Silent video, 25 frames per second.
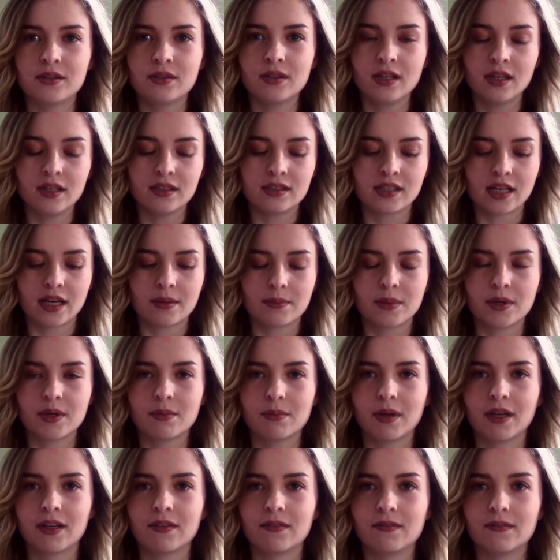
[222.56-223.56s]
this, I put
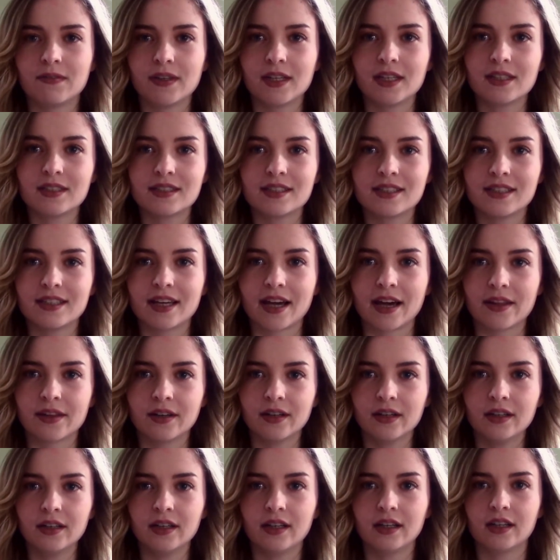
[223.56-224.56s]
my feet together
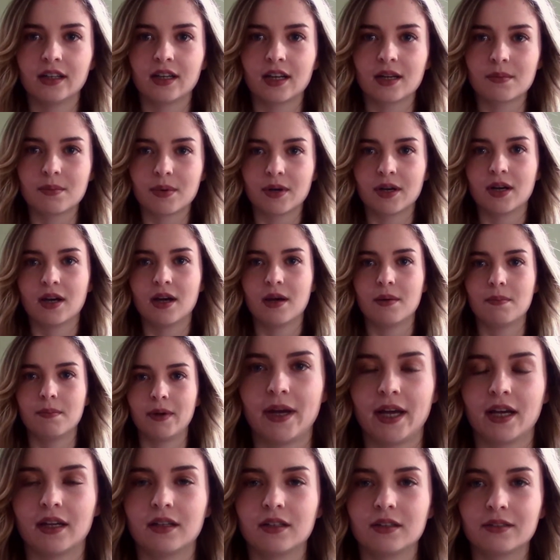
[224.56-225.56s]
and I put a
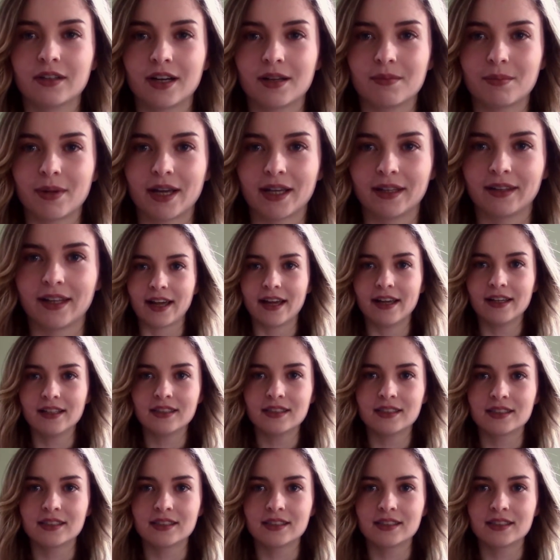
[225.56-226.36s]
band around my legs.